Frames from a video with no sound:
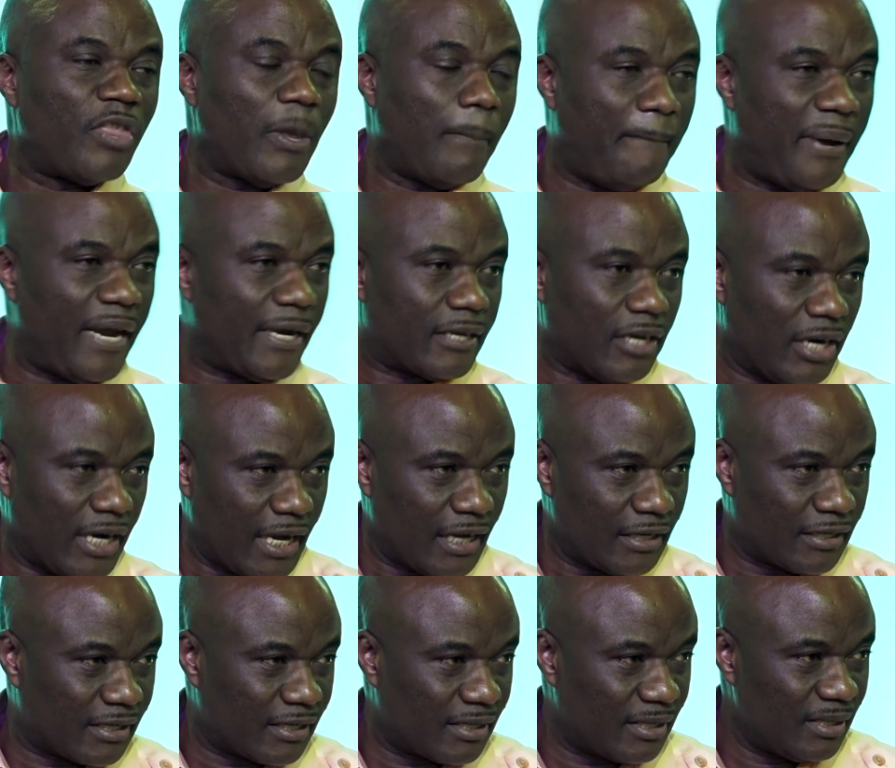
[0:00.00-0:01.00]
of the
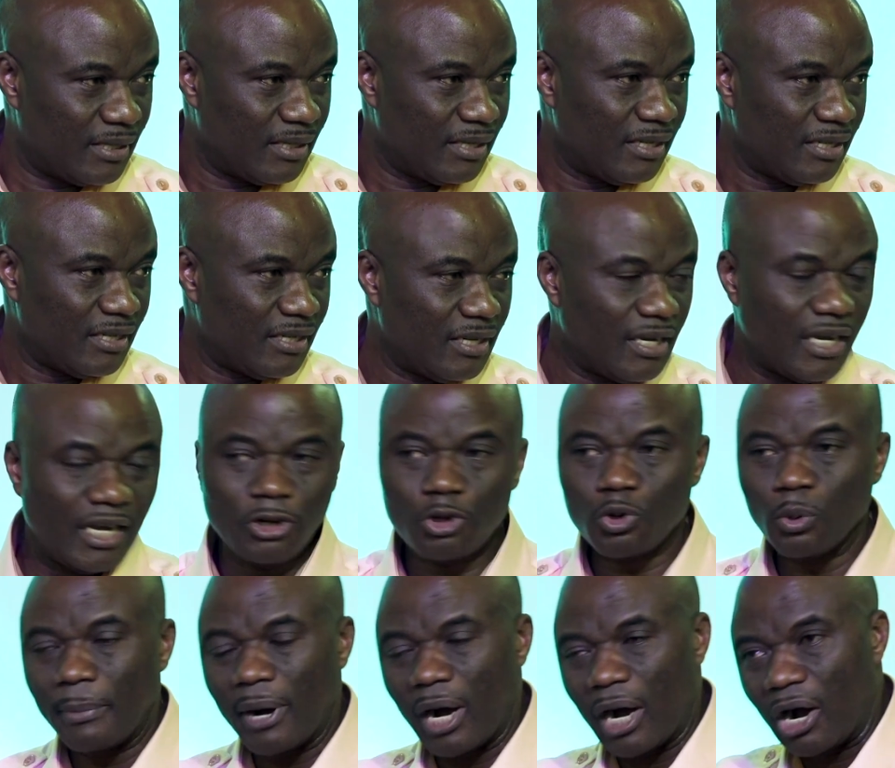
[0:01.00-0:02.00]
bitterness
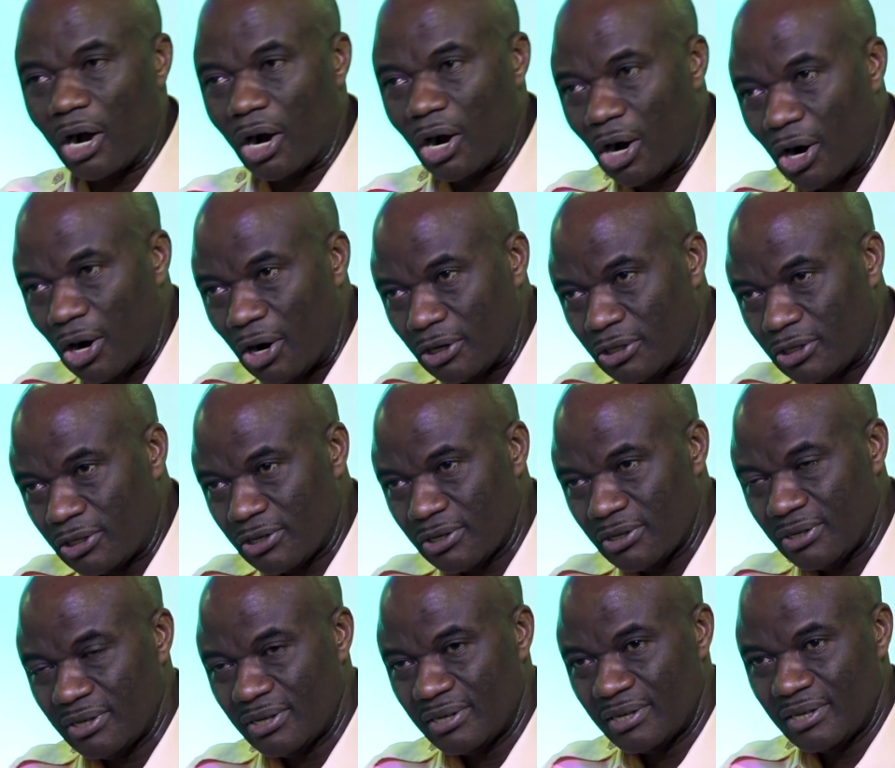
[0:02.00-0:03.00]
into my heart.